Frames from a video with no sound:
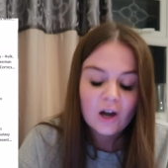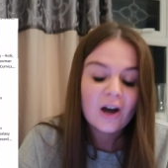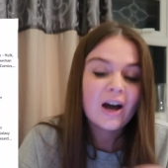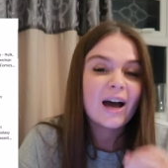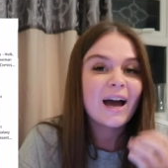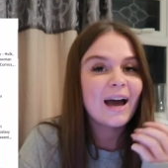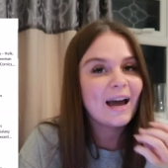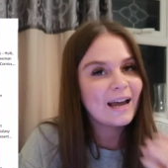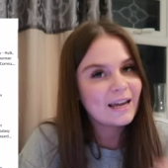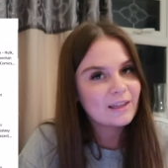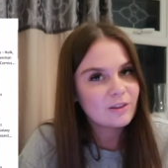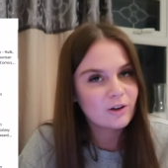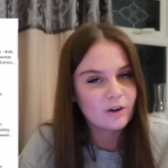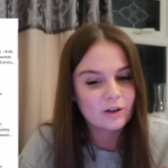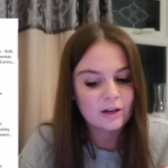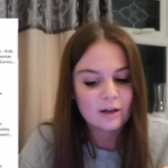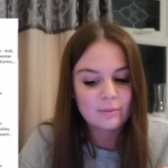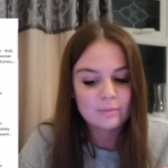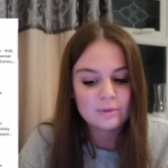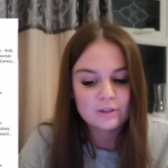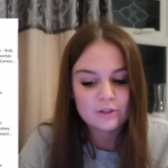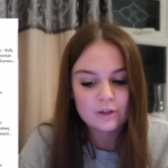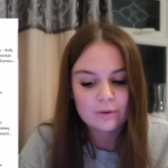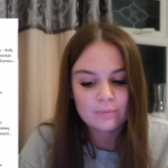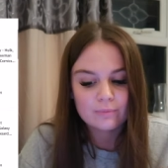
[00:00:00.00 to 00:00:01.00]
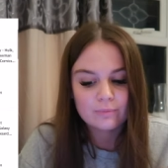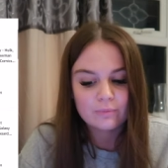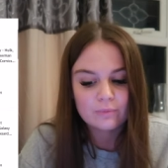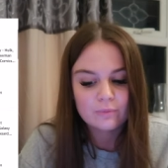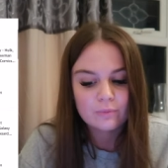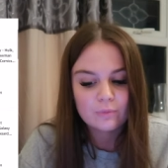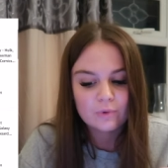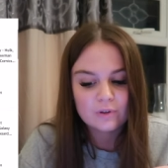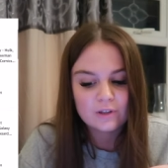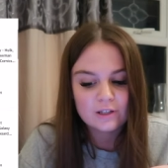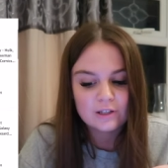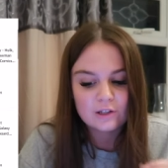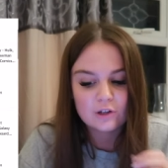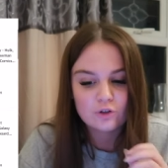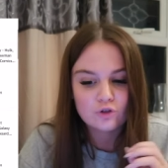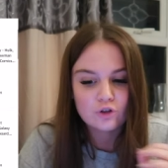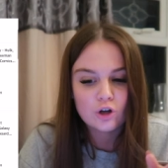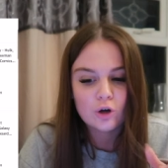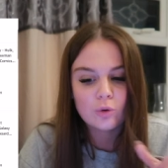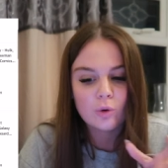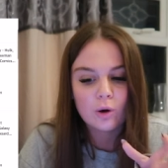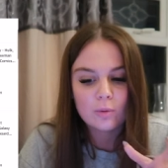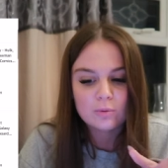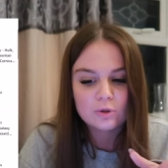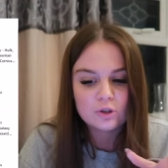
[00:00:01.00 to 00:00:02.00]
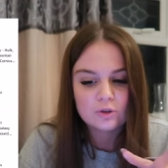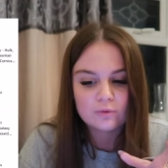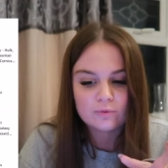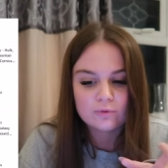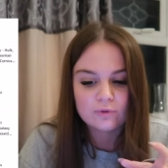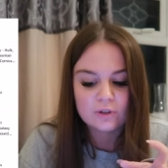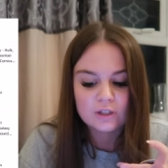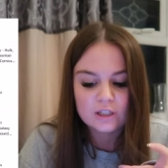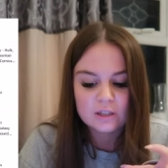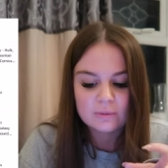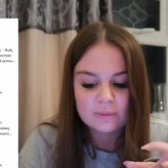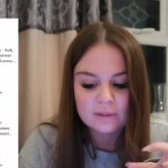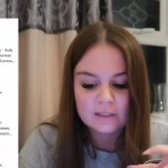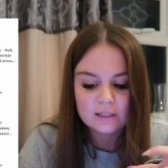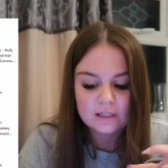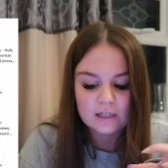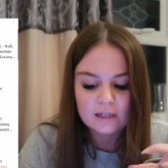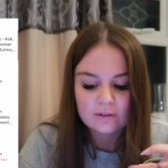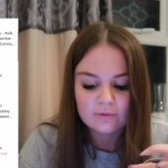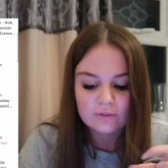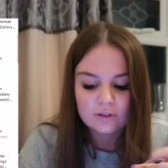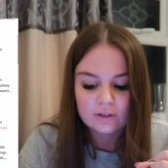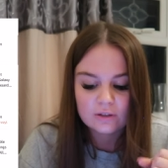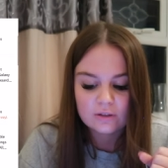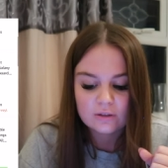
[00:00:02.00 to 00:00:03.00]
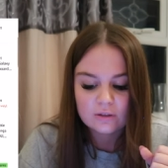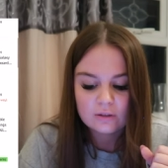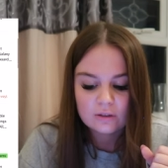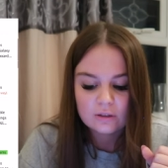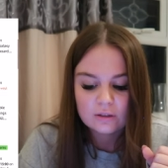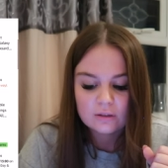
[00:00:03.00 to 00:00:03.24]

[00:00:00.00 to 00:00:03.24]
I hate that on Amazon but there's like no option for it to be delivered